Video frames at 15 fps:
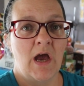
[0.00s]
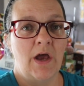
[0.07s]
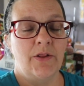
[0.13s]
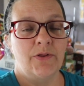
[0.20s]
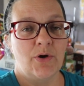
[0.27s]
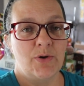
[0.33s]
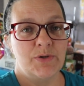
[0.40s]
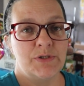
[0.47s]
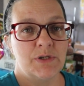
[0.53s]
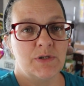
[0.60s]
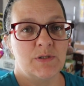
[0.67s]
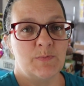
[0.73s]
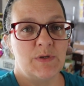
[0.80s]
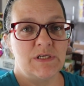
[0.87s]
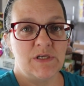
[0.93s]
and those are
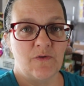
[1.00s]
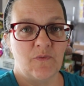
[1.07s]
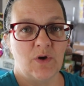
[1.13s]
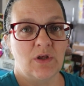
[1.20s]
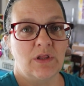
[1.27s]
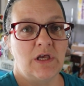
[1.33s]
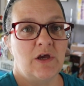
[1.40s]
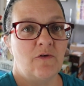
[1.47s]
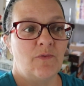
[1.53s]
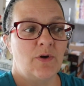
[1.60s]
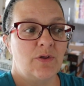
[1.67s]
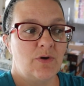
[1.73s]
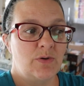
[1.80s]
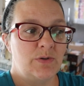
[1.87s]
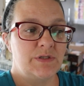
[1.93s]
specifically
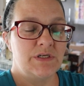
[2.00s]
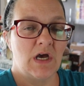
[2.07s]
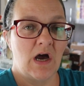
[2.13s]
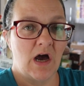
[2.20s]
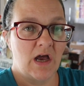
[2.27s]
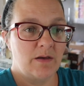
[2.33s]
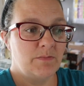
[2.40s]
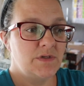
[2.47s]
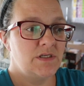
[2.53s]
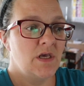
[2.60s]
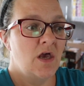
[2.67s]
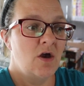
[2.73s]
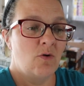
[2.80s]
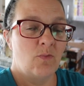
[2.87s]
for those times.